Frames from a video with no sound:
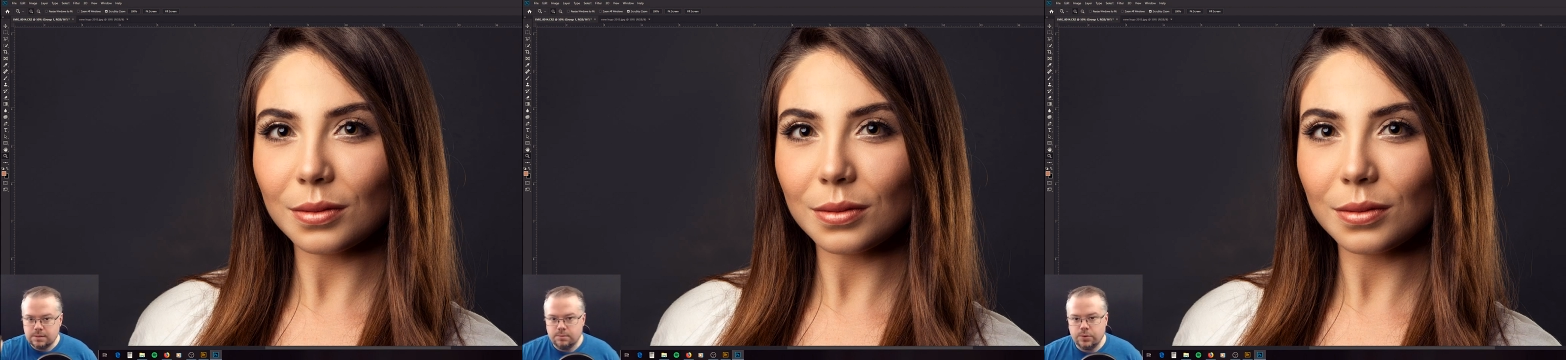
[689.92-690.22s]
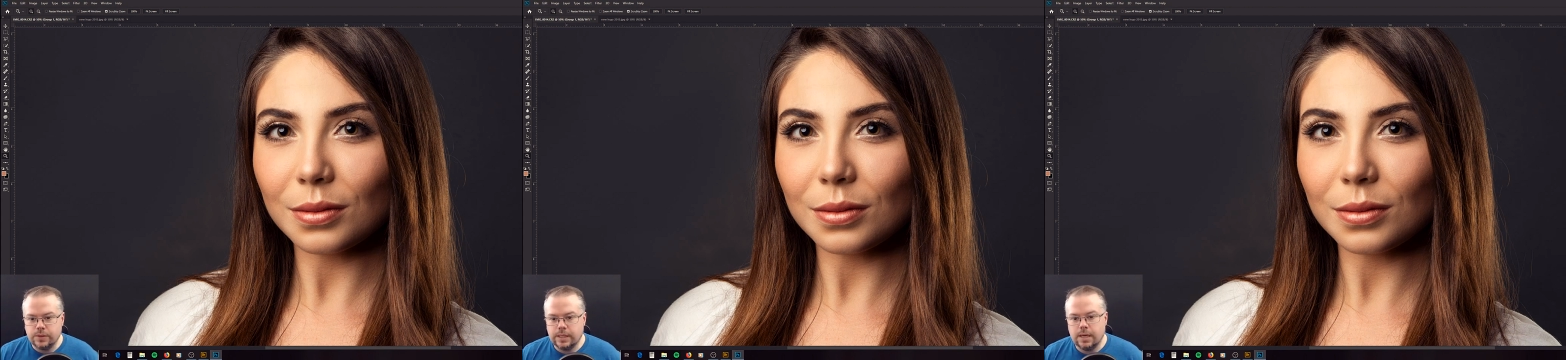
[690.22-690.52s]

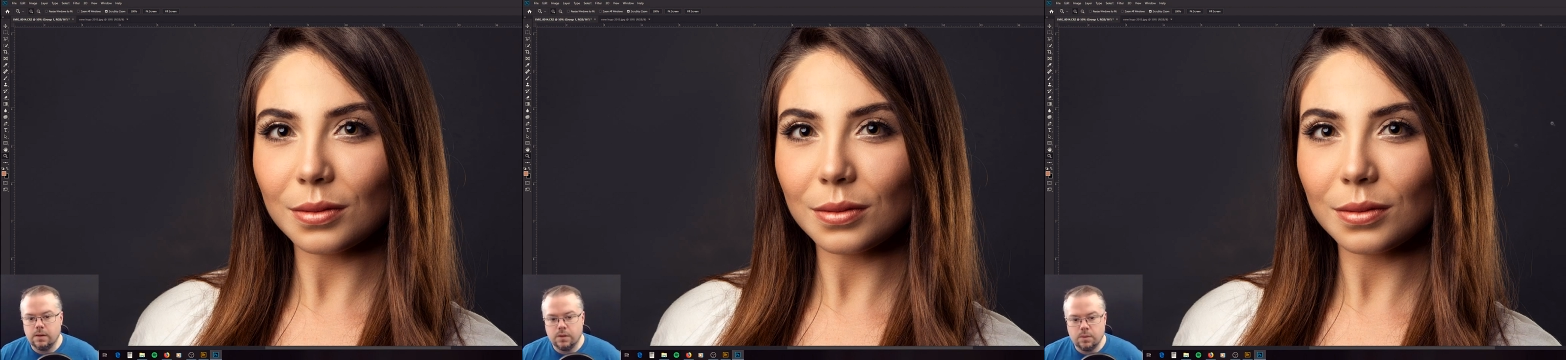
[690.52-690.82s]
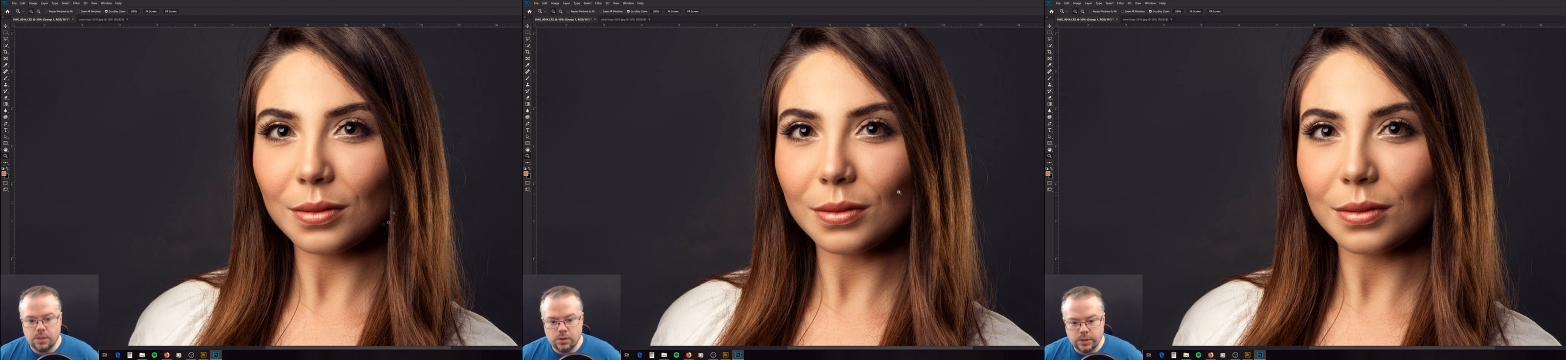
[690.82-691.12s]
Speaker 1: pulling it out a little
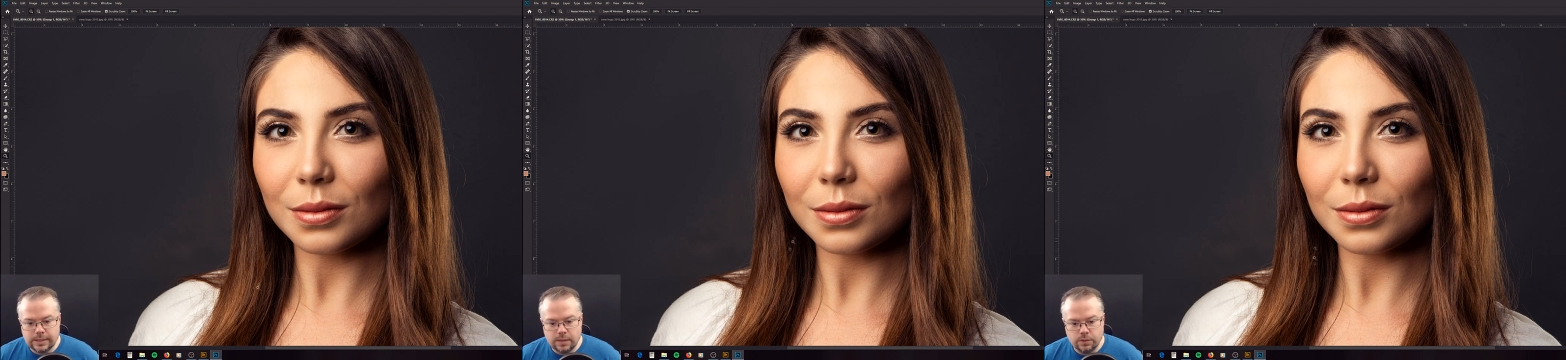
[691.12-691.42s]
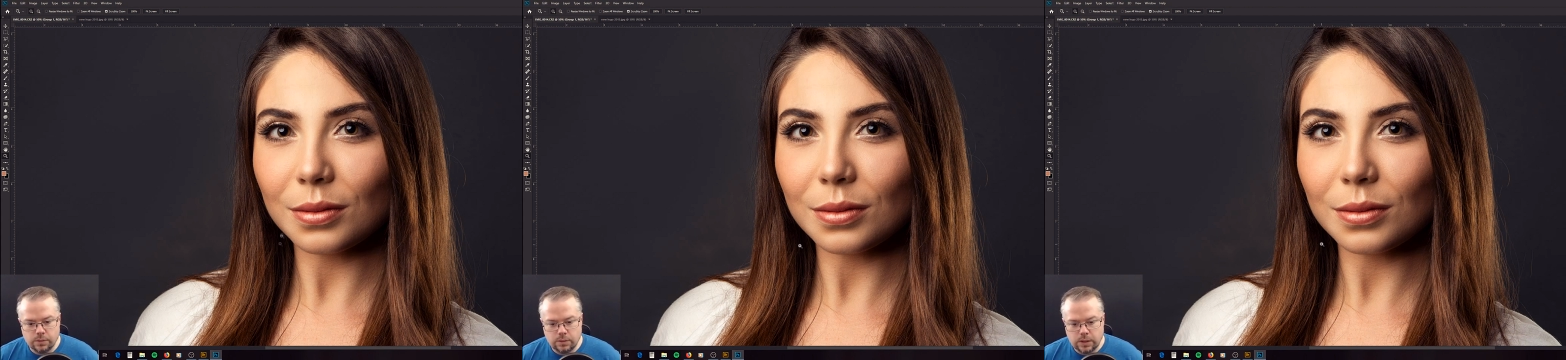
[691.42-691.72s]
bit. Look down
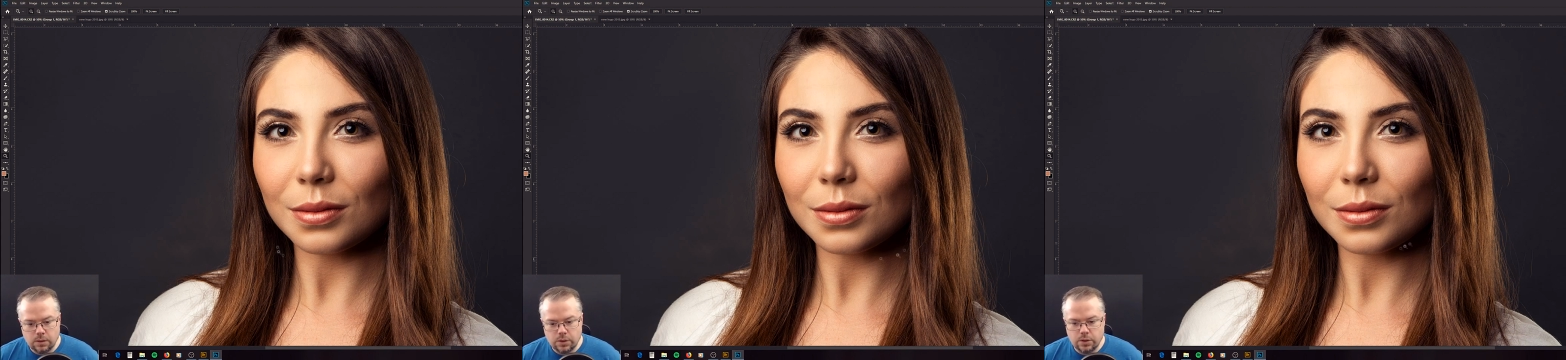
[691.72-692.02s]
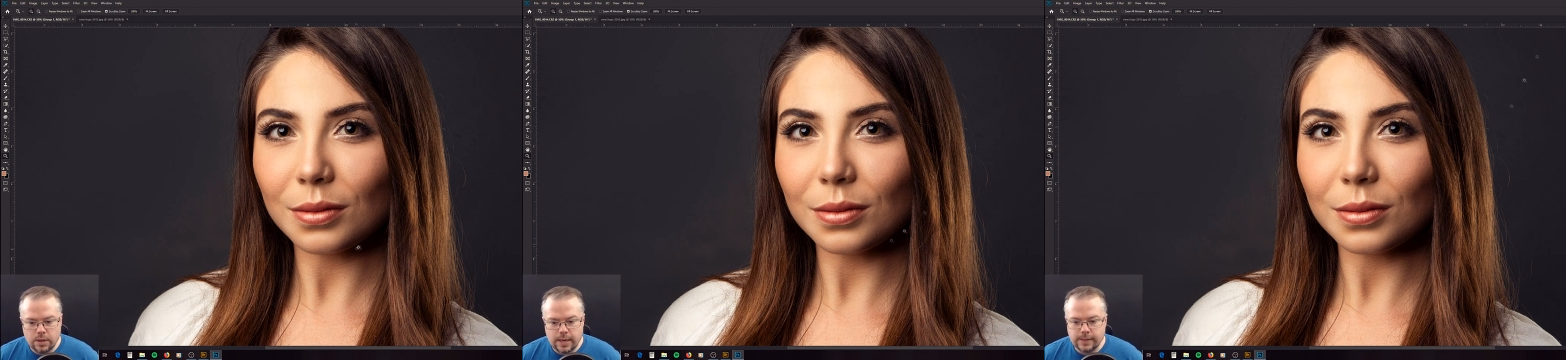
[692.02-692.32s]
through here in her
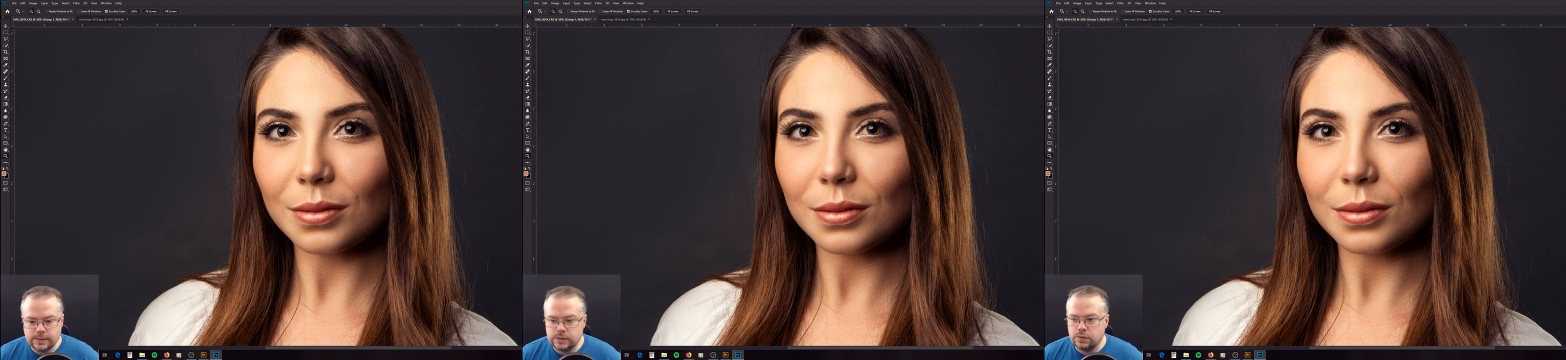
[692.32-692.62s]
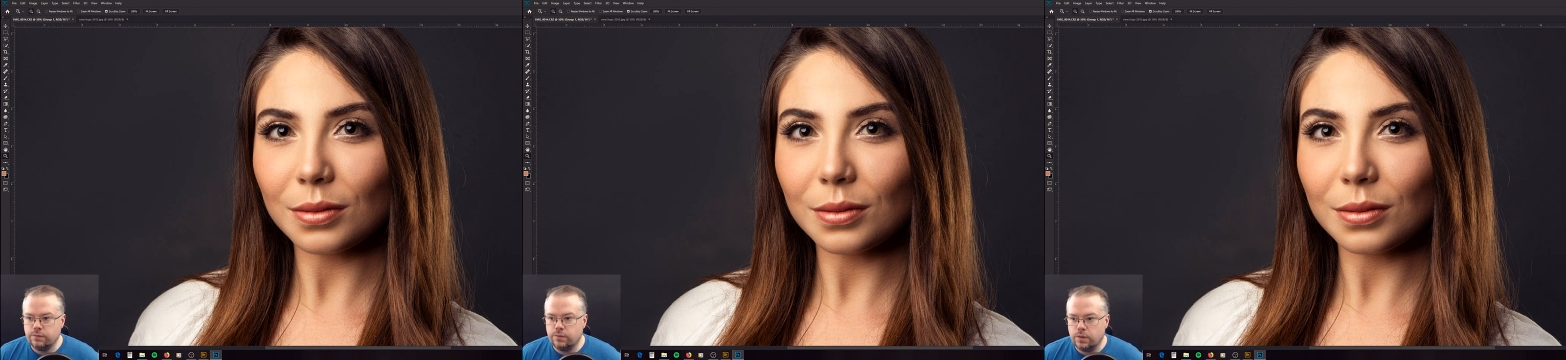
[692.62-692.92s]
neck and so
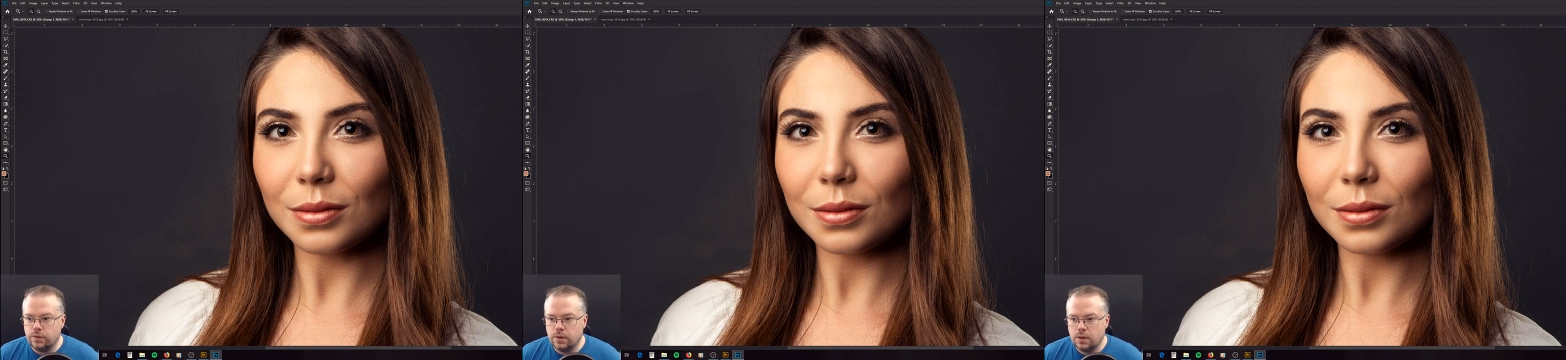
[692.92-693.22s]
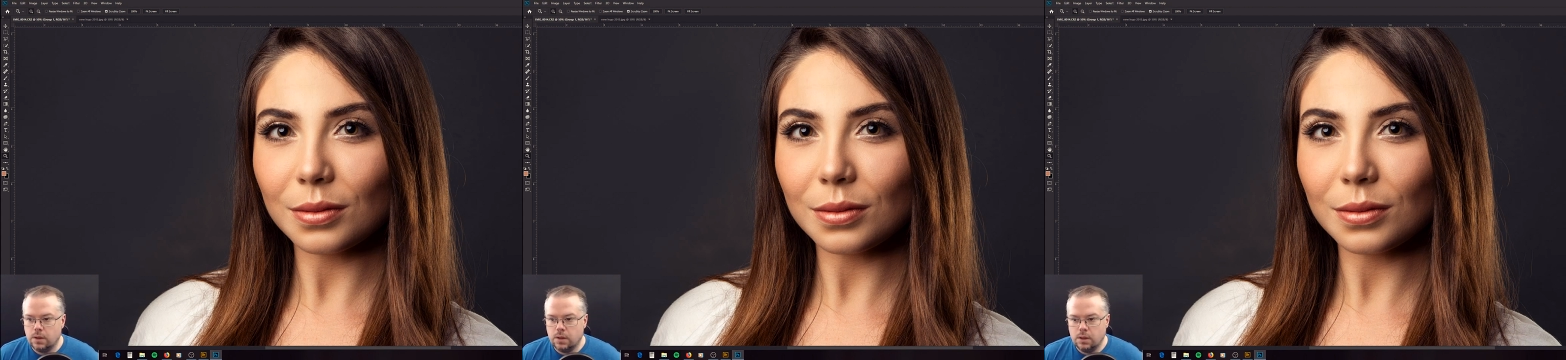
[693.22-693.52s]
forth.
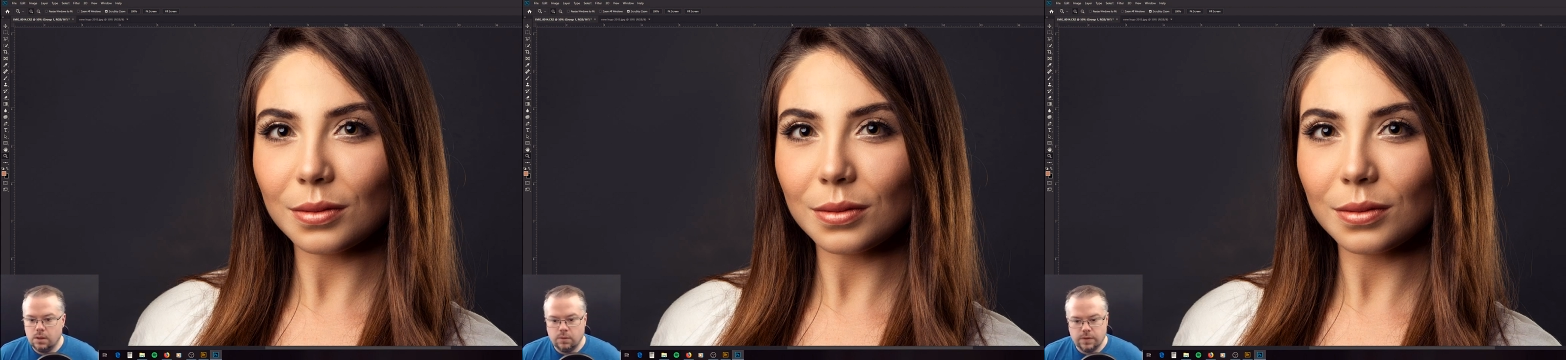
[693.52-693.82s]
With it